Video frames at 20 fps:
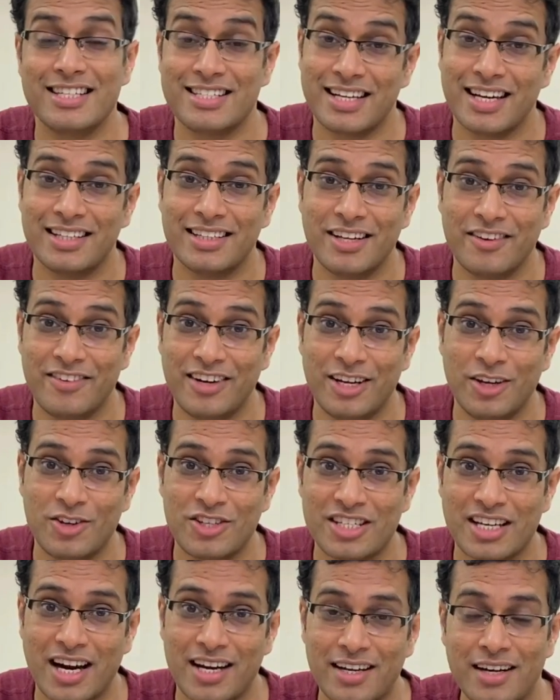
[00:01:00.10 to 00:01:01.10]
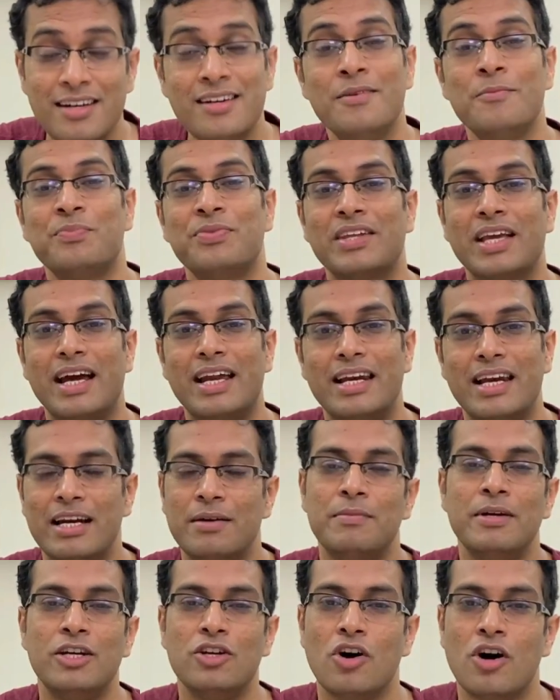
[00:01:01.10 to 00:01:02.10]
let's get the video started and
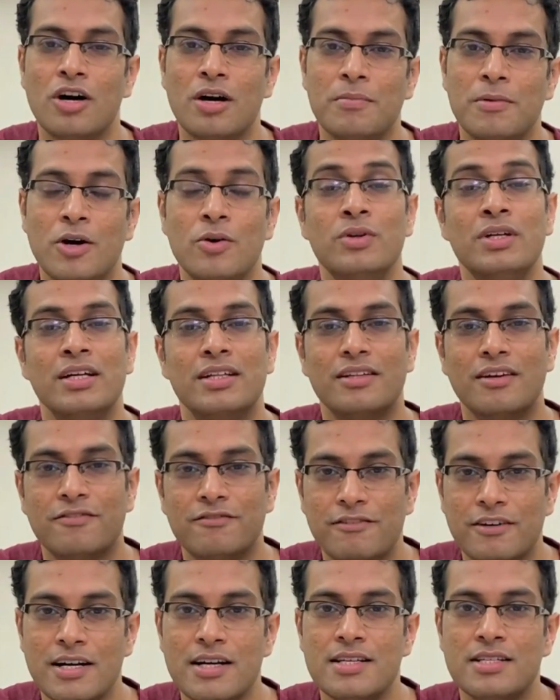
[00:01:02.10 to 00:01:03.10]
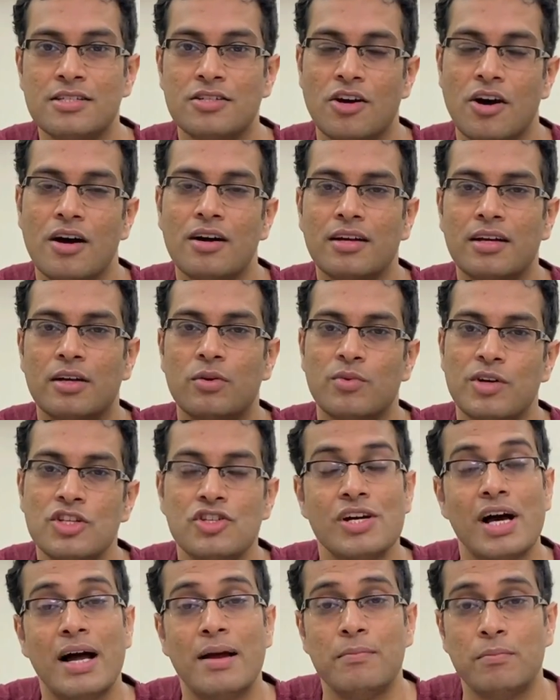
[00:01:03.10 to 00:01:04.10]
let me talk about the first stock in
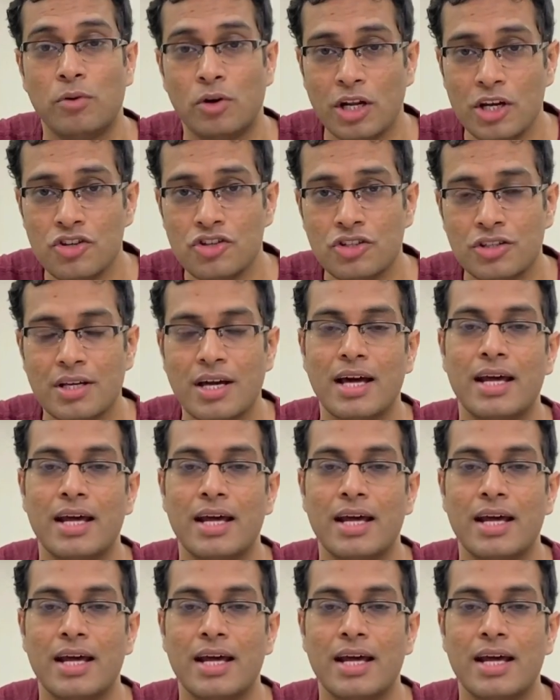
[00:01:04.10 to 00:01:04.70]
which I am bullish